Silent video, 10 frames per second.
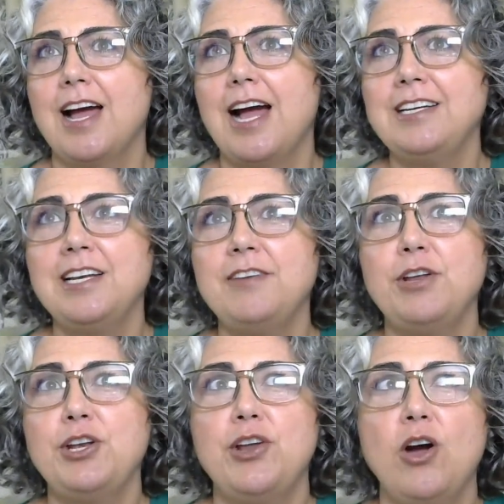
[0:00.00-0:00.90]
I didn't
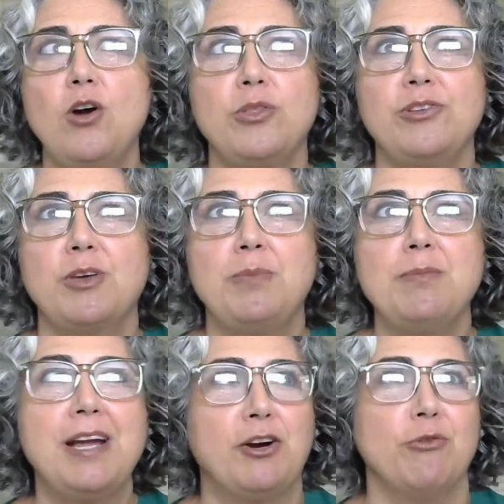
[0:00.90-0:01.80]
even know this could be
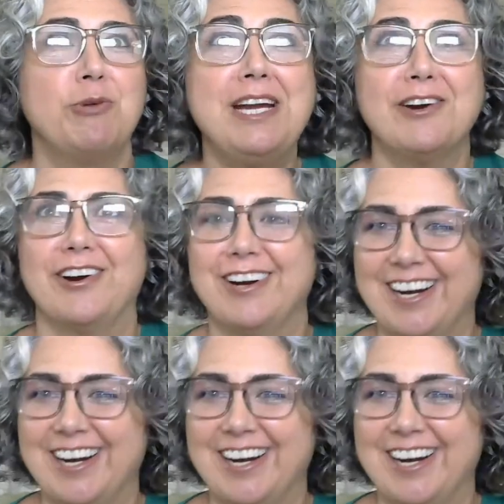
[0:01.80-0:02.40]
my career.